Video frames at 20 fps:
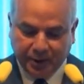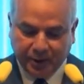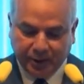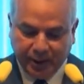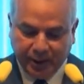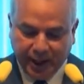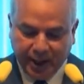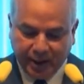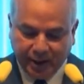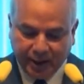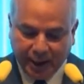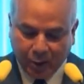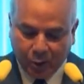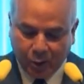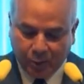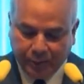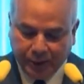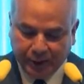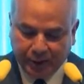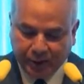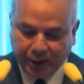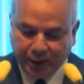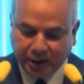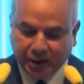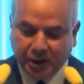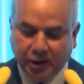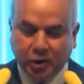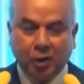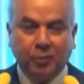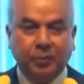then there will
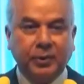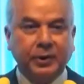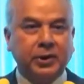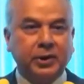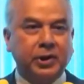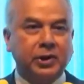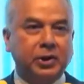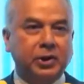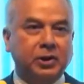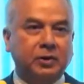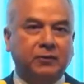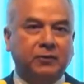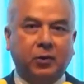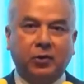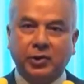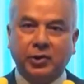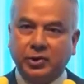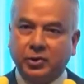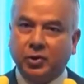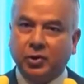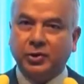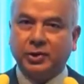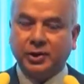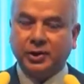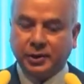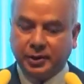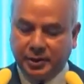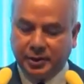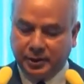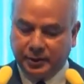greater competition for
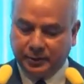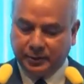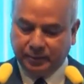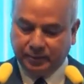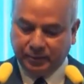resources.